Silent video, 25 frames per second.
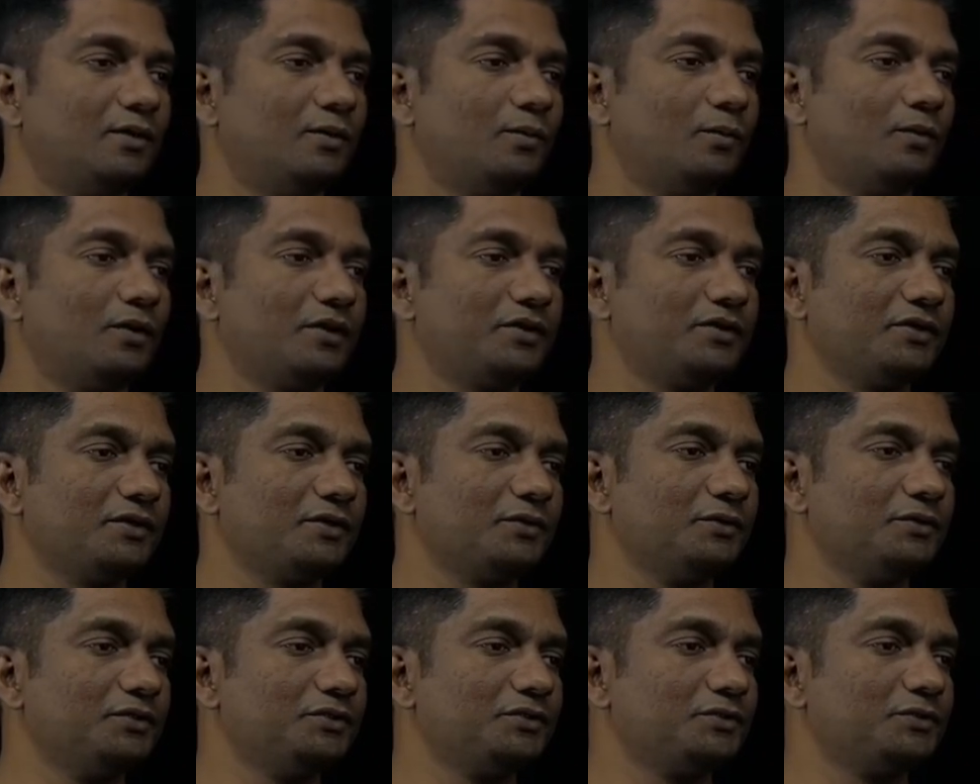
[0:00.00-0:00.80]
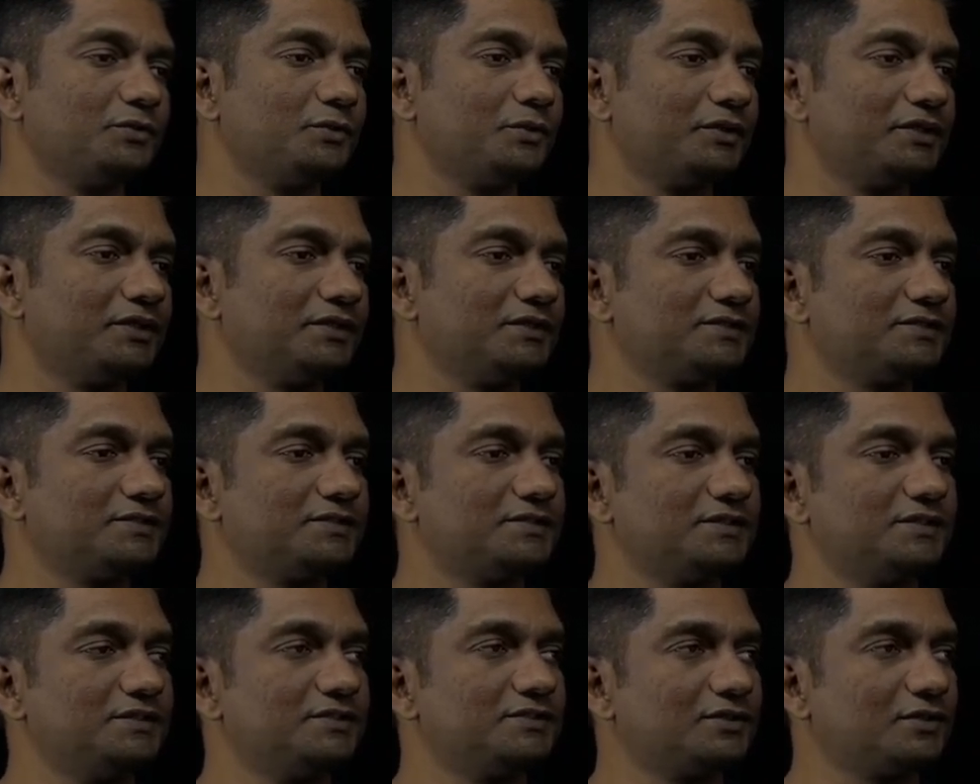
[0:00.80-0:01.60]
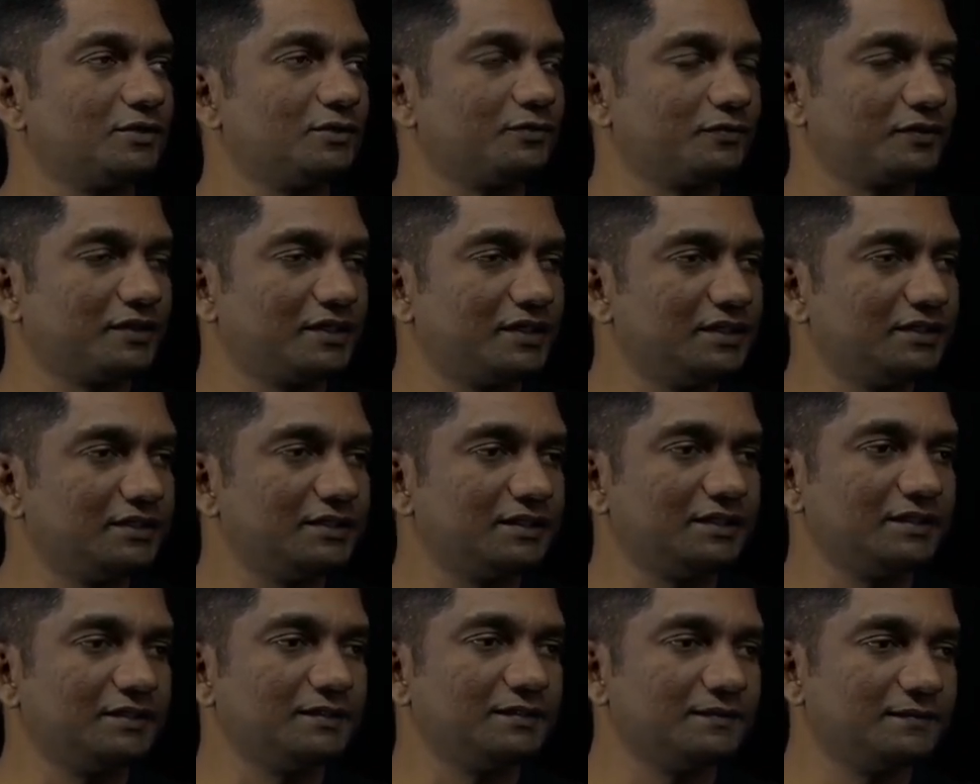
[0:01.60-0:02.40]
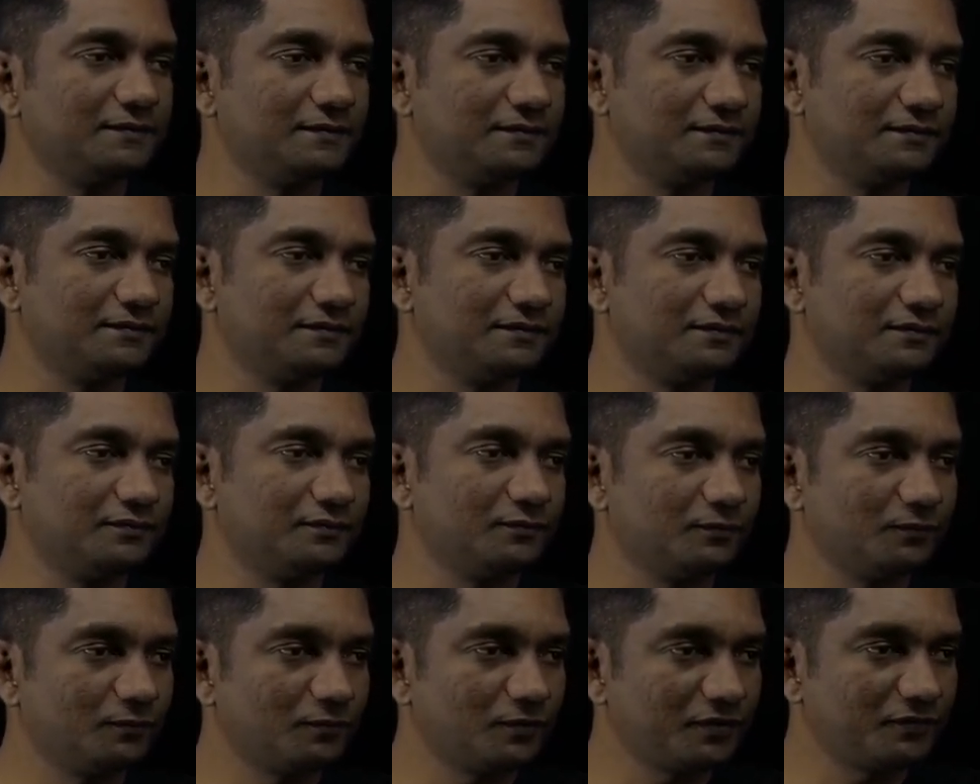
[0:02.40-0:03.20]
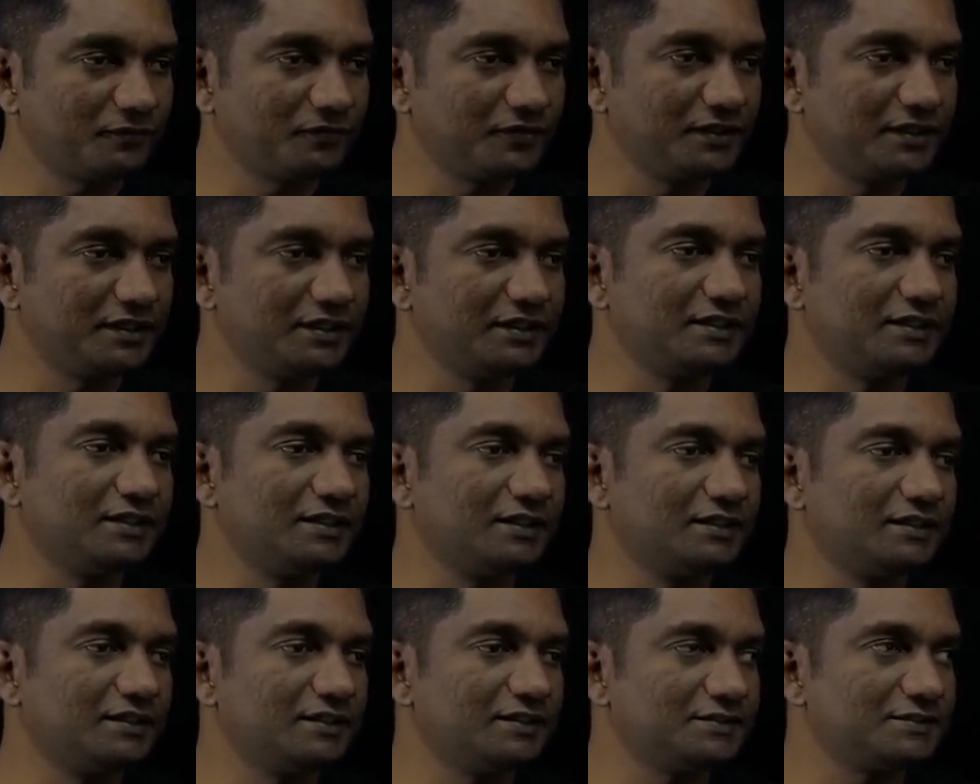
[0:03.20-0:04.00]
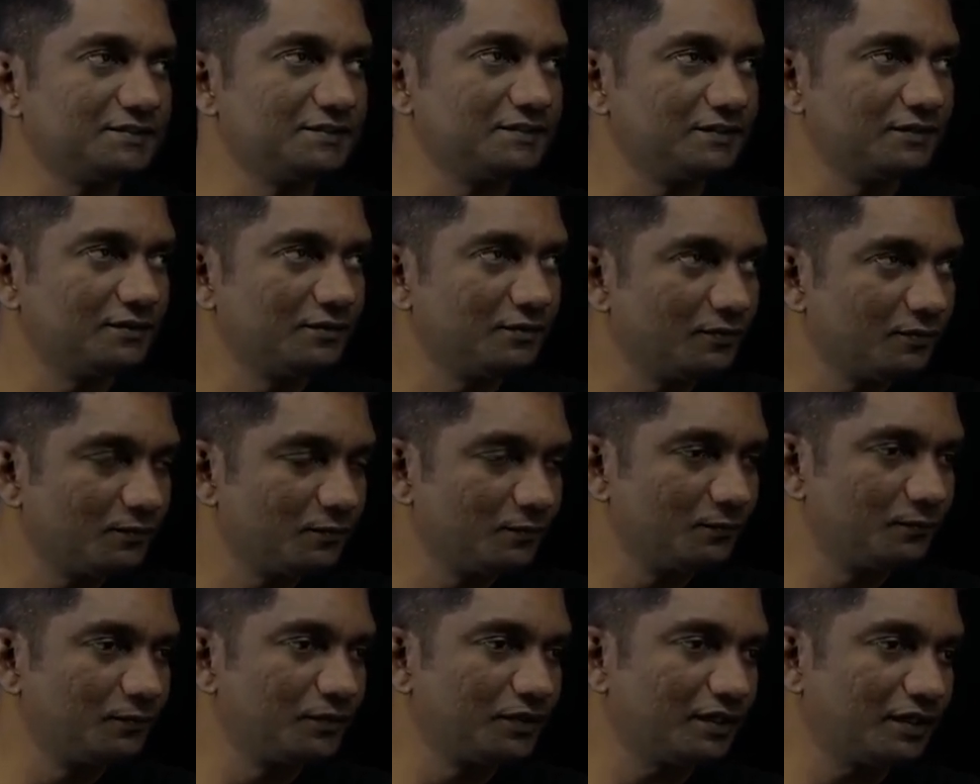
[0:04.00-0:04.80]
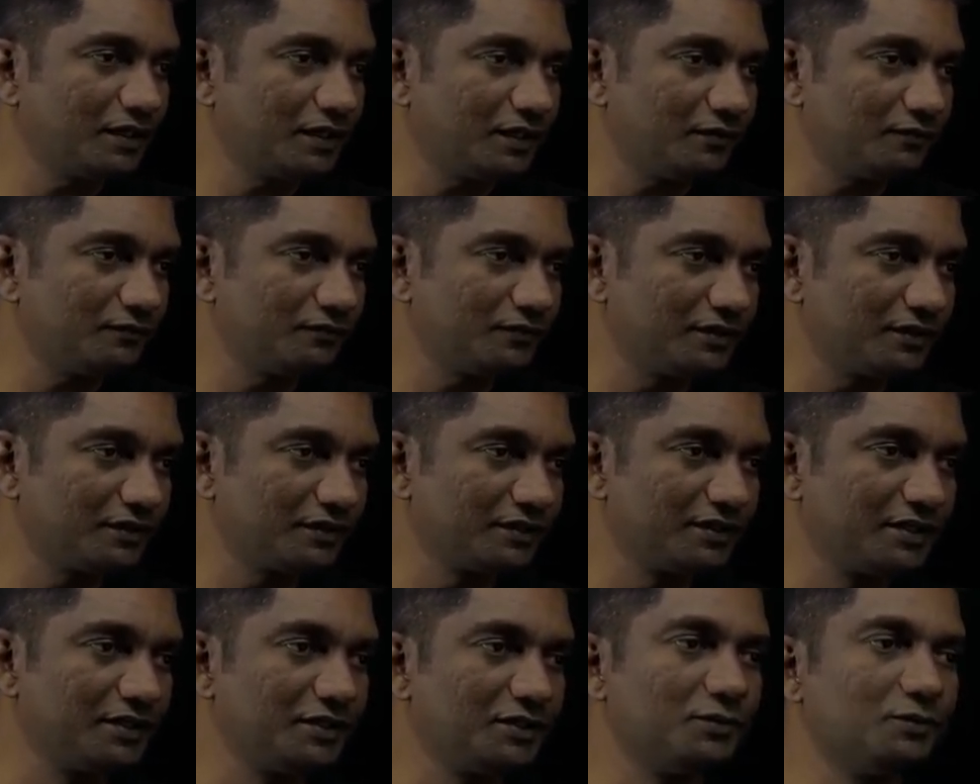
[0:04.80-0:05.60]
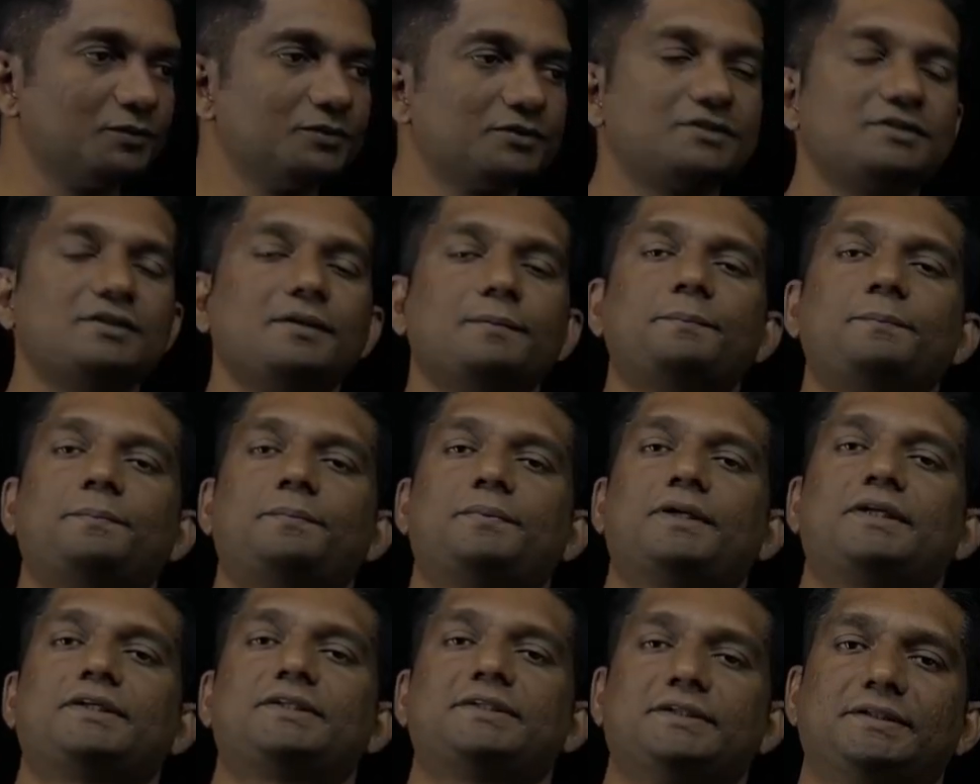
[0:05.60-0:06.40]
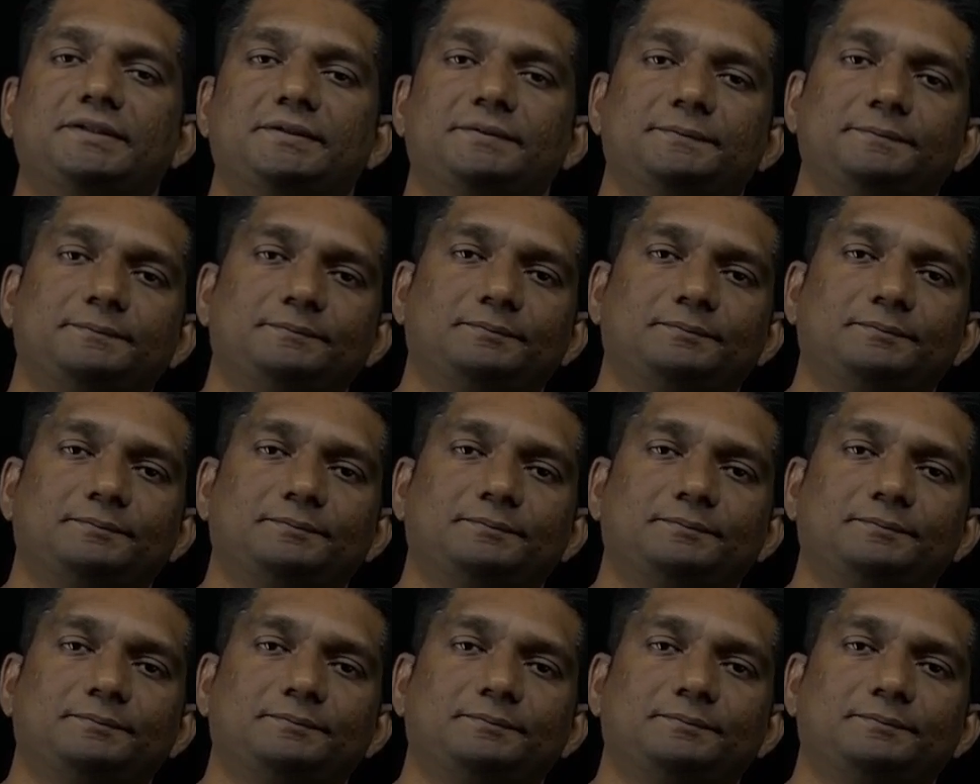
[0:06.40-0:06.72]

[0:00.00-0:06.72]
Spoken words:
What you are going to do is, instead of heating, what we did here is we have reduced the pressure.